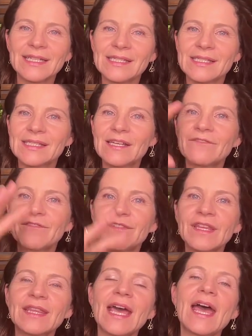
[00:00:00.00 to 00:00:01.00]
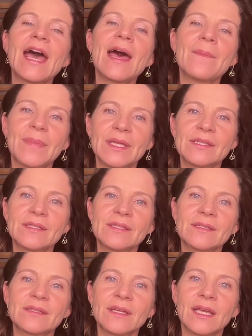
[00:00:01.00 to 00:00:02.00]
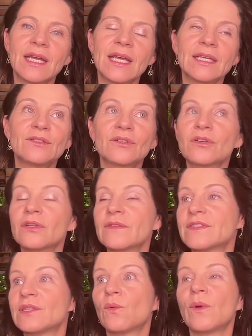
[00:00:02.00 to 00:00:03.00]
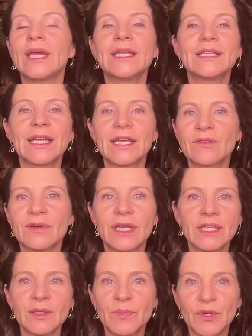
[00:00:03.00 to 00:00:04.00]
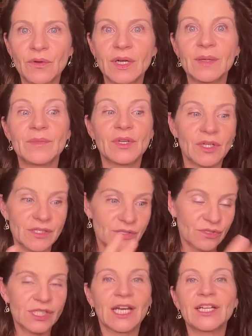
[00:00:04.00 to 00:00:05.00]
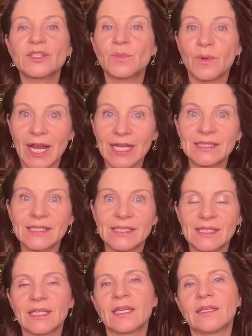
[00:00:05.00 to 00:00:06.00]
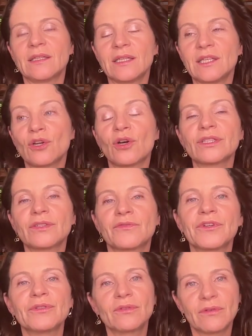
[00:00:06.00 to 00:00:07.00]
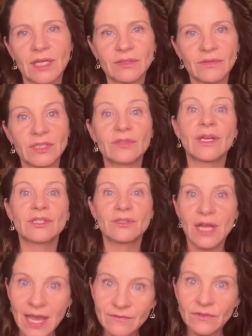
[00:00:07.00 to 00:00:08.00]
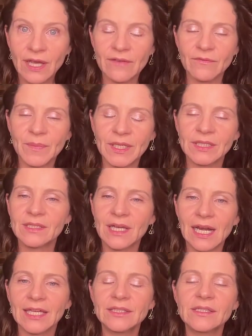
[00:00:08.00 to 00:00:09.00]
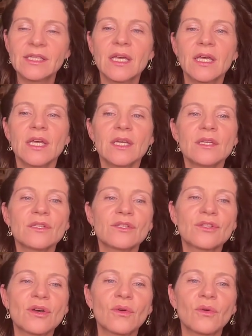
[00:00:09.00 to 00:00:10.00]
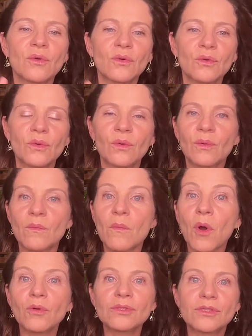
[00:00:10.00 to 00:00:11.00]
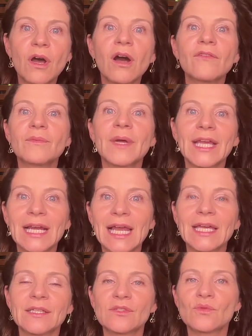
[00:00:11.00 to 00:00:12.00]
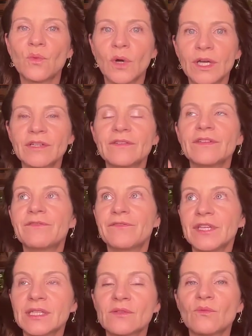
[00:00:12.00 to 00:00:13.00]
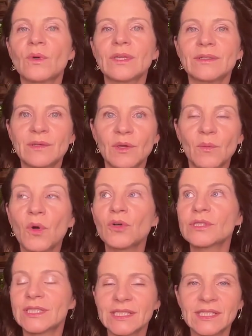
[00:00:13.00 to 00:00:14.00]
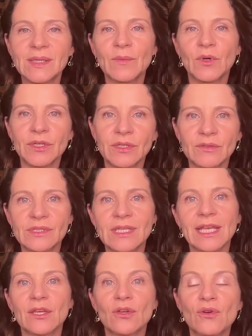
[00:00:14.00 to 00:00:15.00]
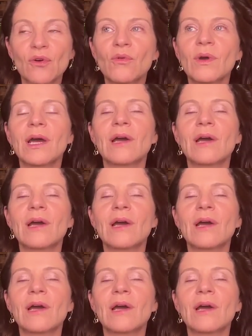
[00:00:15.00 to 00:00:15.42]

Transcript: is something that happens. And I don't know if it's the way that I created the program, because you start practicing, and in order for you to graduate, you actually have to have paid clients. So most of my clients, one of the things, most testimonials like go